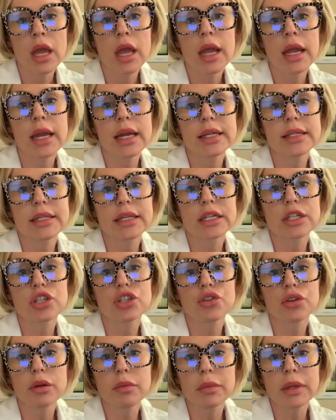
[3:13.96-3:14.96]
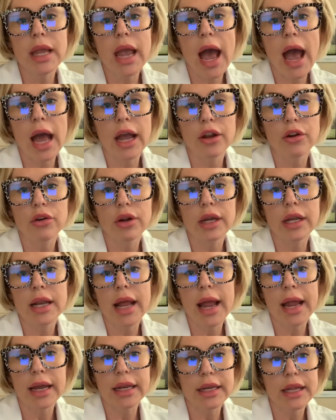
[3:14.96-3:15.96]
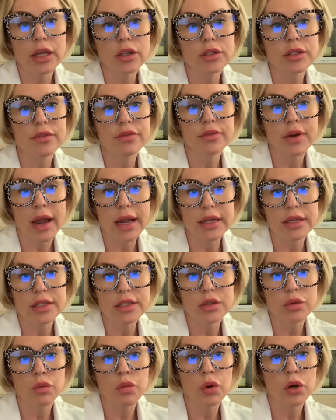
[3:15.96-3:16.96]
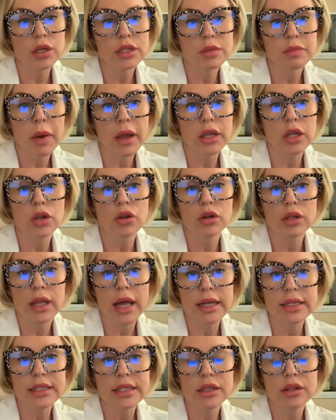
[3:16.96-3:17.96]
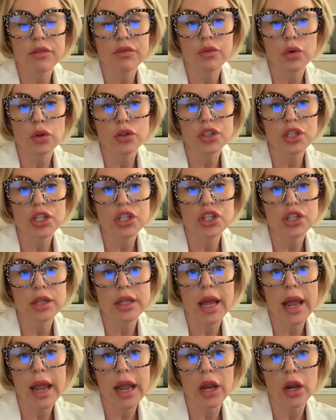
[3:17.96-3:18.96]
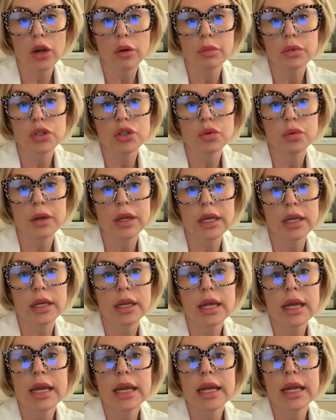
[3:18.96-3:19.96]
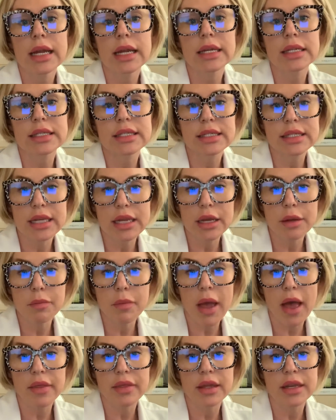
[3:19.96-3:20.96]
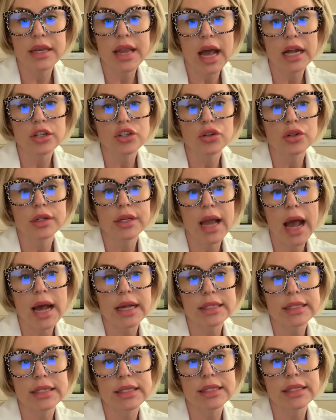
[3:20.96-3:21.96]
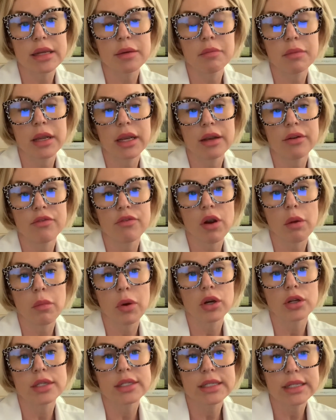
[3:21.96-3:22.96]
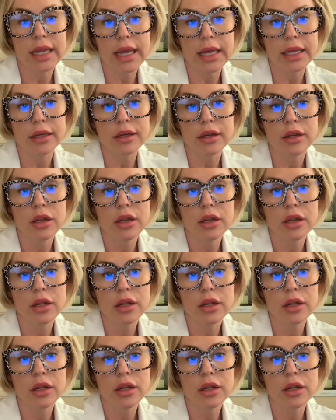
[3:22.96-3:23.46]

It's extremely accurate handheld device, works by utilizing the voltage in the air between its tip and the natural gases emitted from our skin